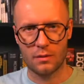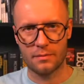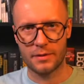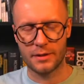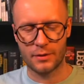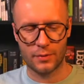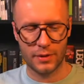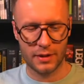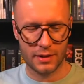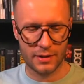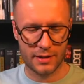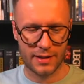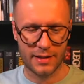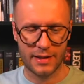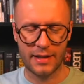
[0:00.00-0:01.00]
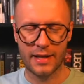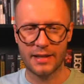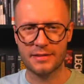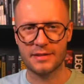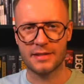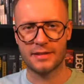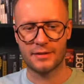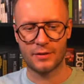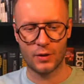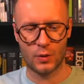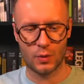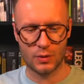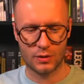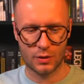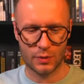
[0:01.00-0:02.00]
between yes and
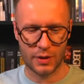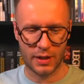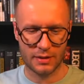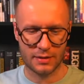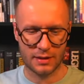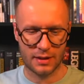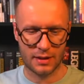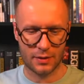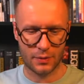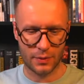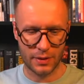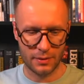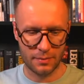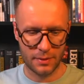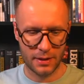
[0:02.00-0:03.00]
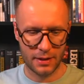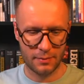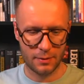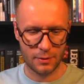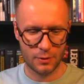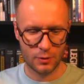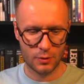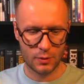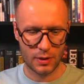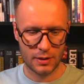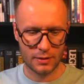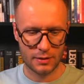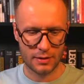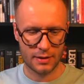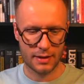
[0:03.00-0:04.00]
no. So yes, I will be able to do
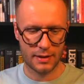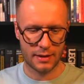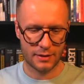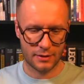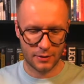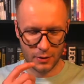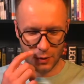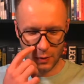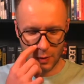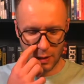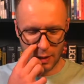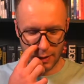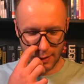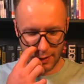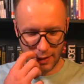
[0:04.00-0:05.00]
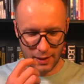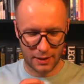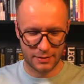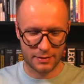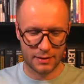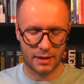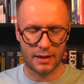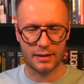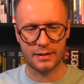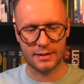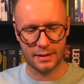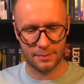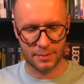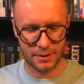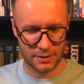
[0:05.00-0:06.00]
that, and no, I can't
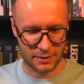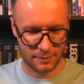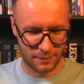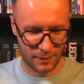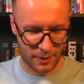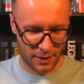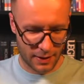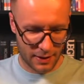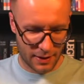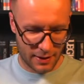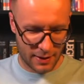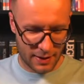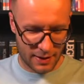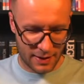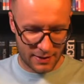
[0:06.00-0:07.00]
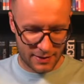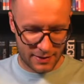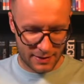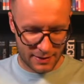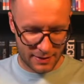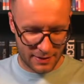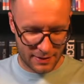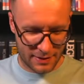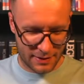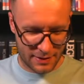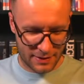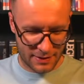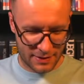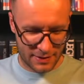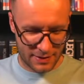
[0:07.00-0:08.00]
accept it. And this
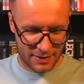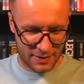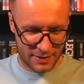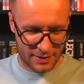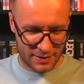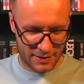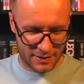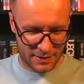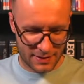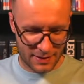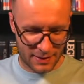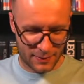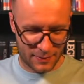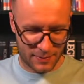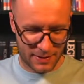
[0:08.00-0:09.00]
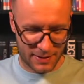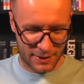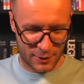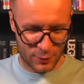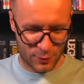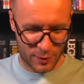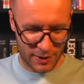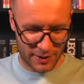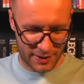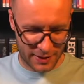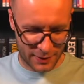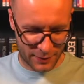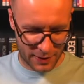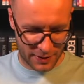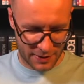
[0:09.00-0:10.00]
is something really
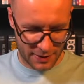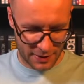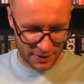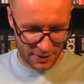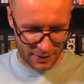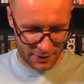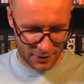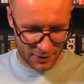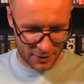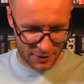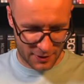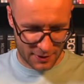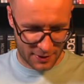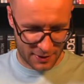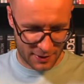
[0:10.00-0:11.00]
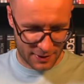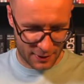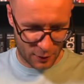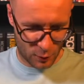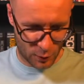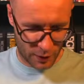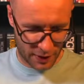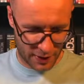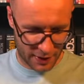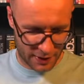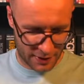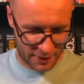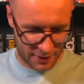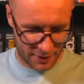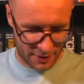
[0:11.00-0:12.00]
interesting. Just looking at
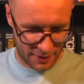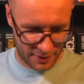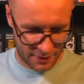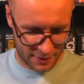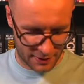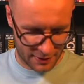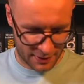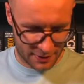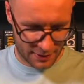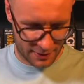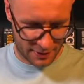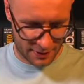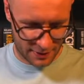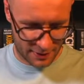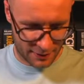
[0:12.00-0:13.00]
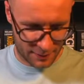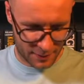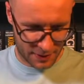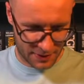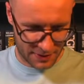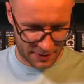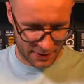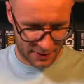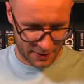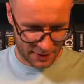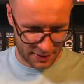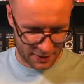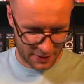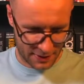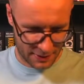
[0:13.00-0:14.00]
it, give me a sec.